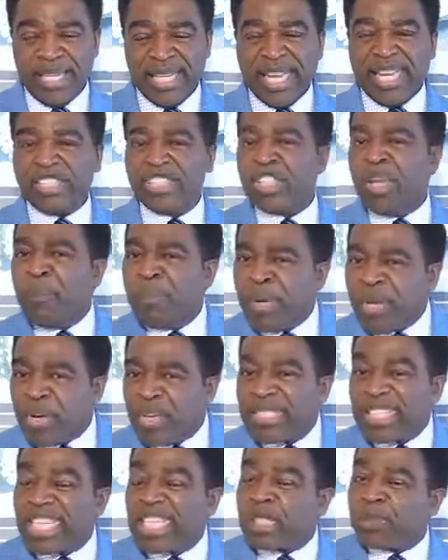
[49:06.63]
It is not
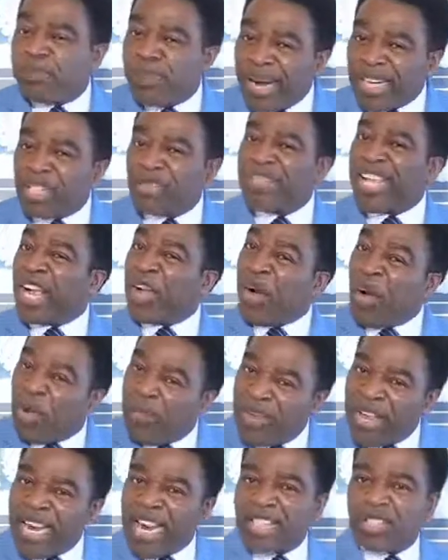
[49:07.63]
because it is part of the
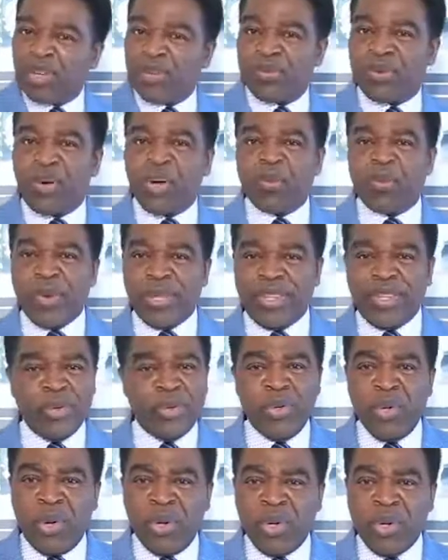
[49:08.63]
covenant of God with
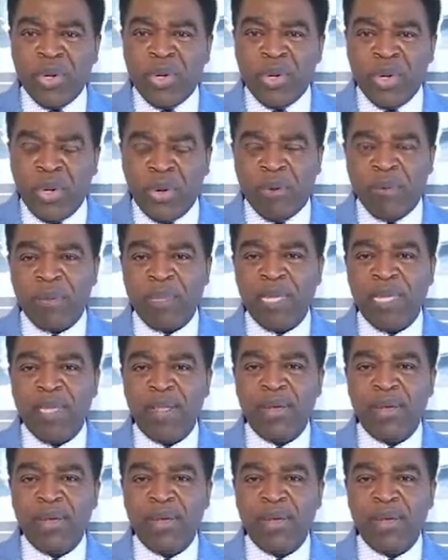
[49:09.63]
you. No, no, no, no.